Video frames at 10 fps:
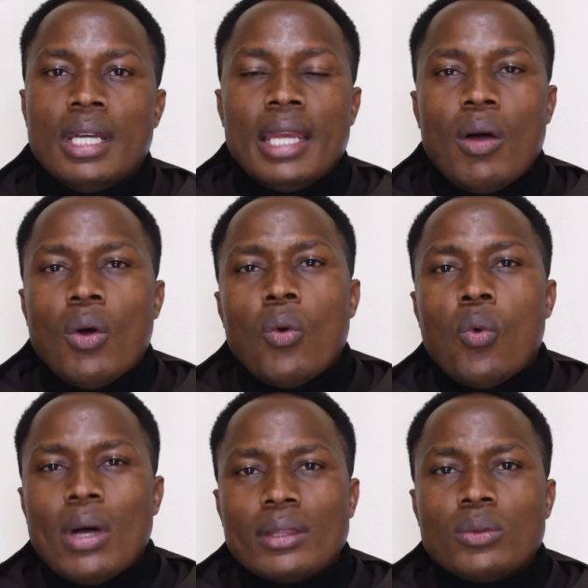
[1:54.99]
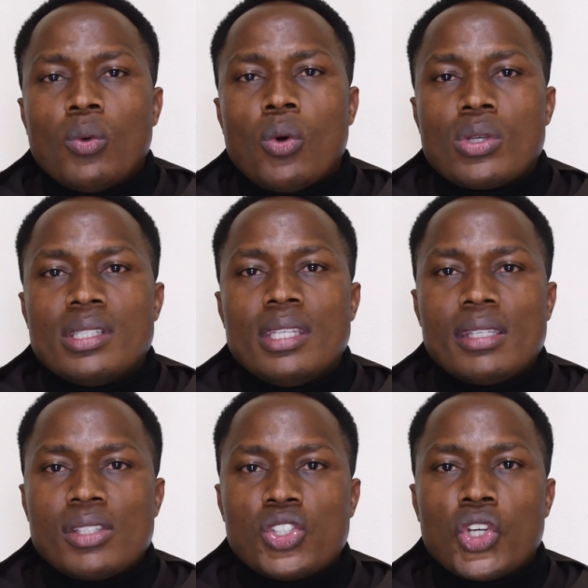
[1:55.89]
Now, what was
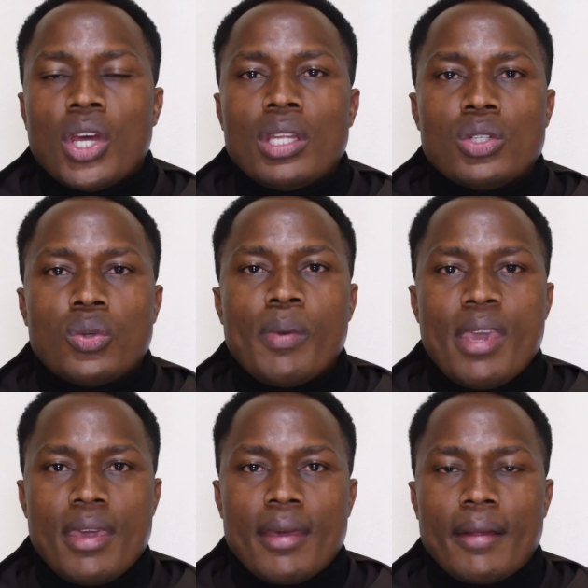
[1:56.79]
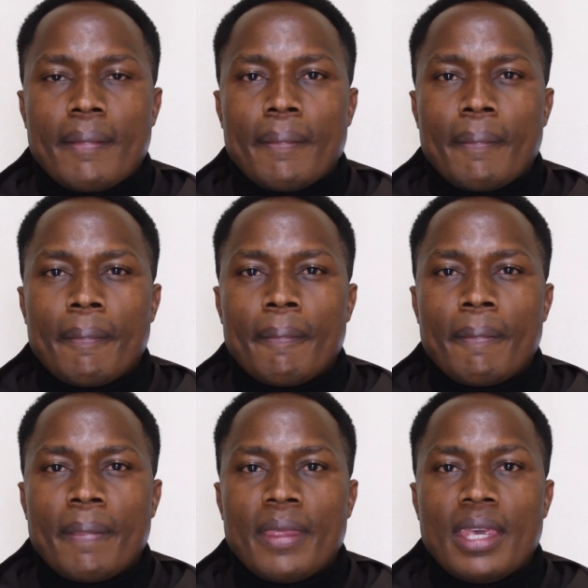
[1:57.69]
this journey to be?
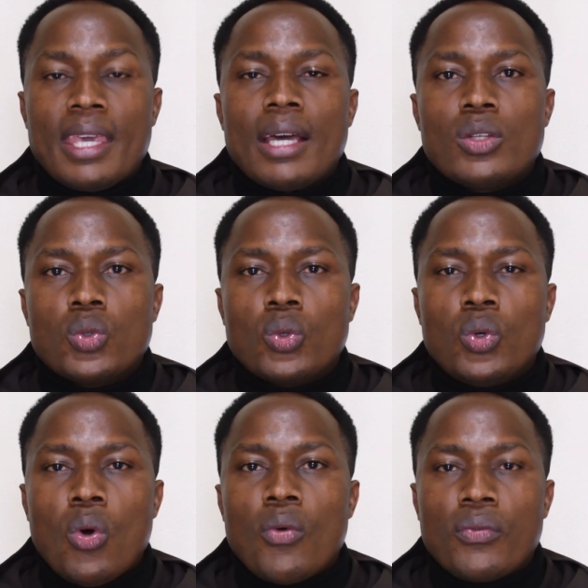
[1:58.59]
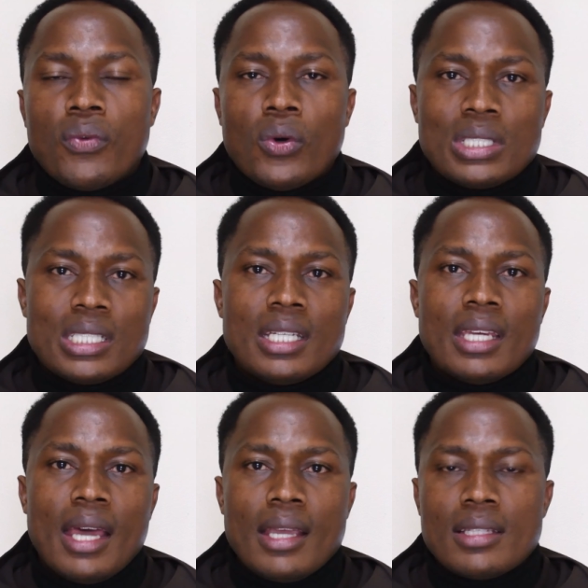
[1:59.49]
He had to go 40
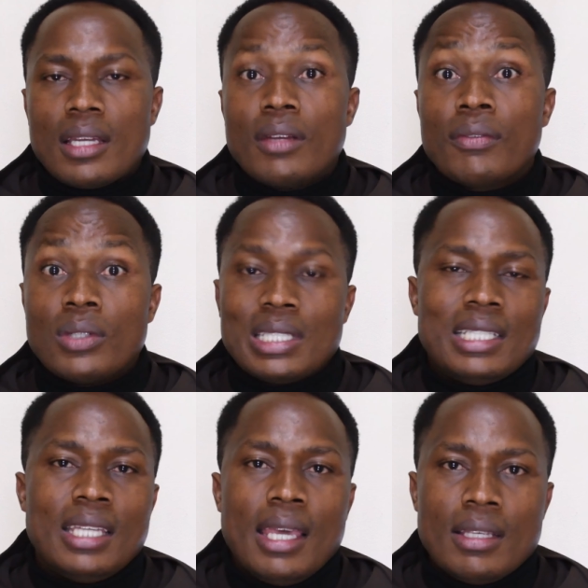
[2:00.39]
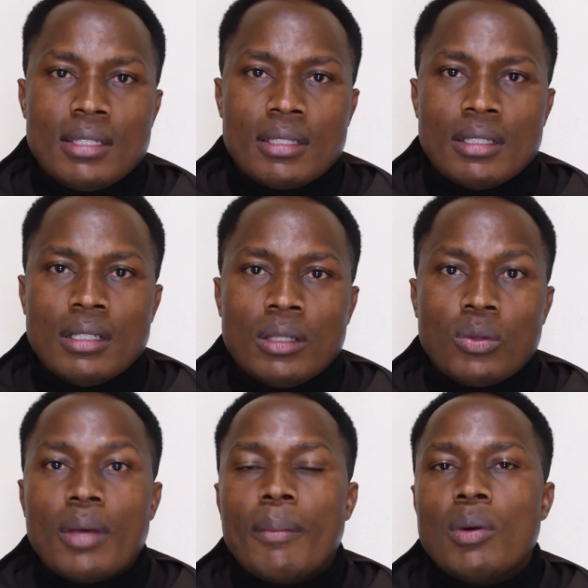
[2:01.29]
nights and 40 days
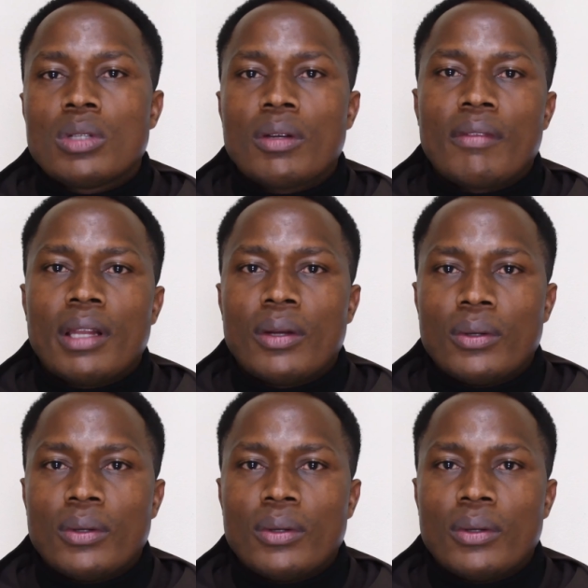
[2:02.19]
to the mountain of the